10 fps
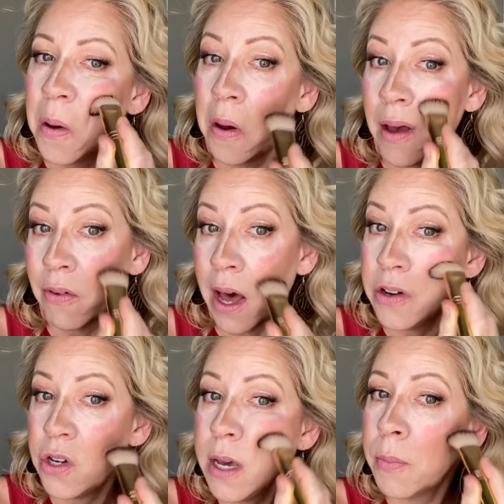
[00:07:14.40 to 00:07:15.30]
I've got
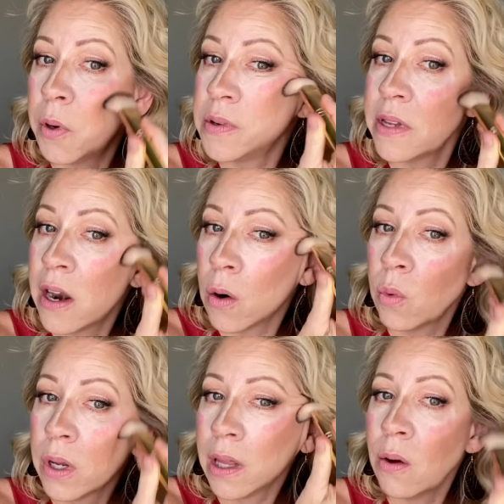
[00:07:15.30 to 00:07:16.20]
cheekbones that are
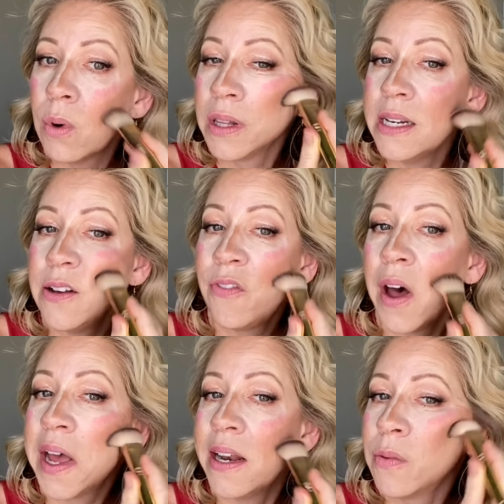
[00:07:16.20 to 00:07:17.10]
really, really
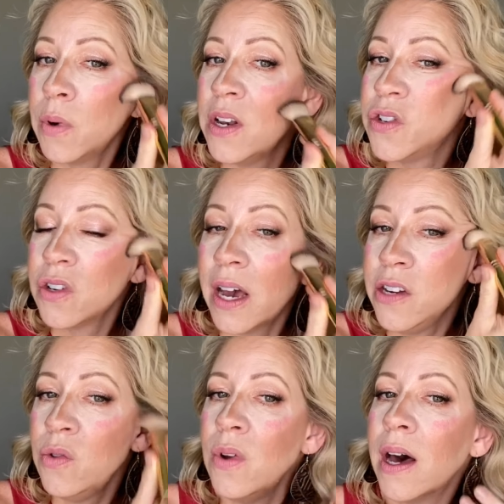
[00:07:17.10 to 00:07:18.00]
defined, which I
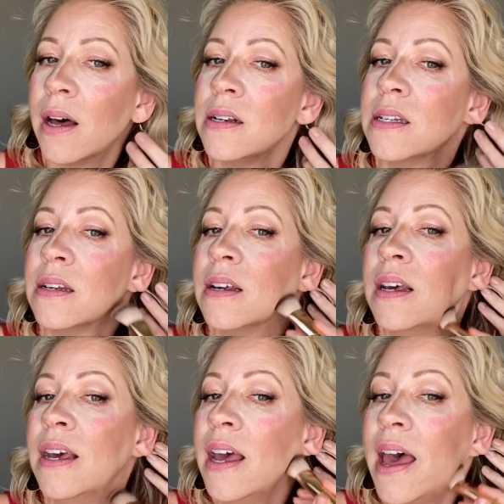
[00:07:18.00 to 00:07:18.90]
do not.
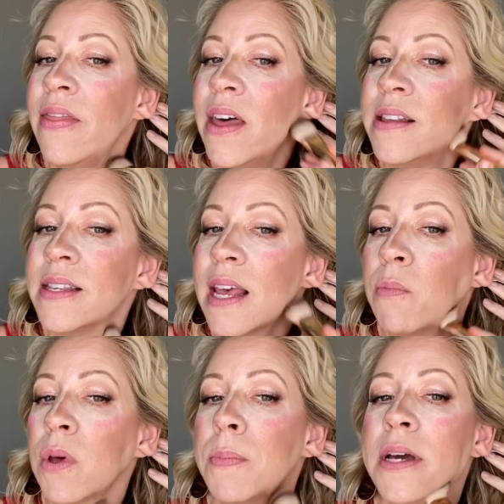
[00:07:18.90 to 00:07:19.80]
And then same
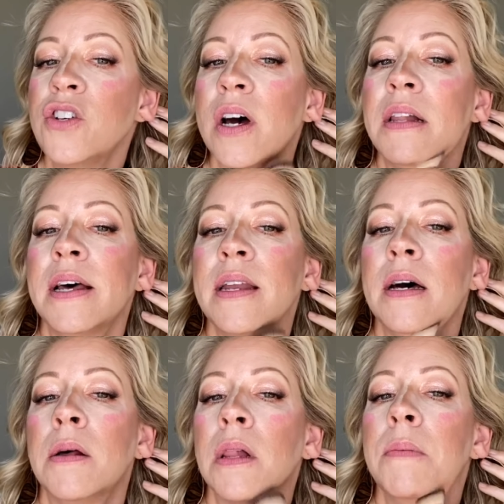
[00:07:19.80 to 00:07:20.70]
with my jawline.
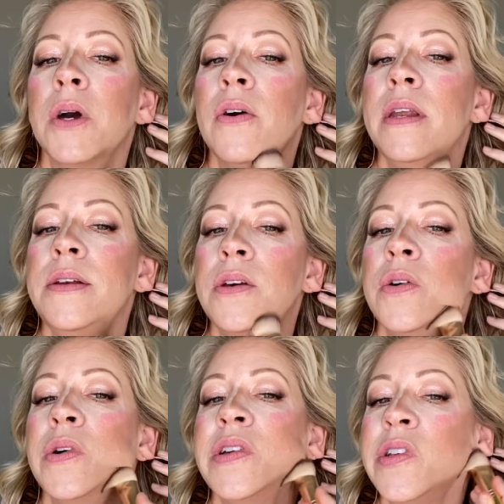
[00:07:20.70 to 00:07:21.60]
All I'm going to
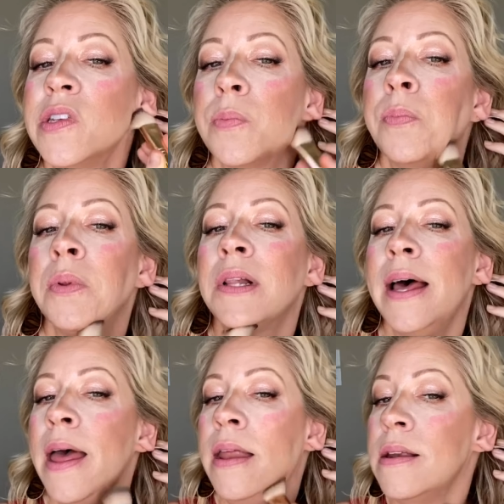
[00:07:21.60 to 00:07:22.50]
do is just
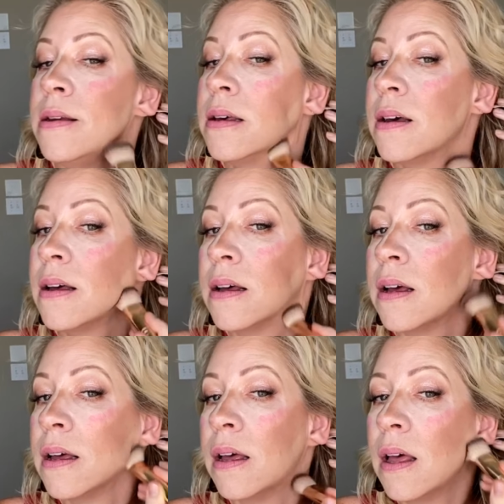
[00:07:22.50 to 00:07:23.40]
blend
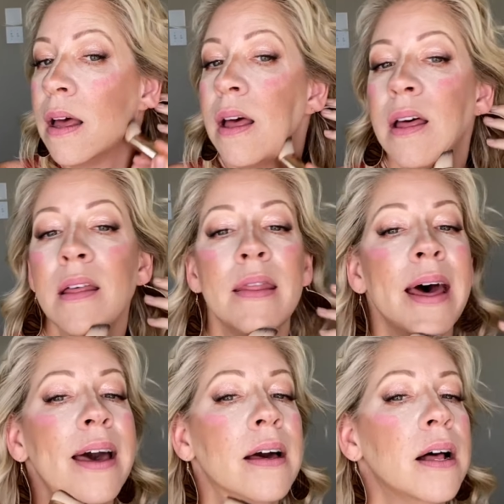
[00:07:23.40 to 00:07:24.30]

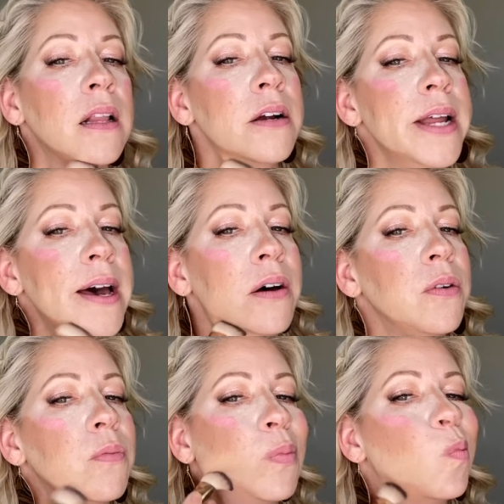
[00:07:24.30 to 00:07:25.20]
that color down.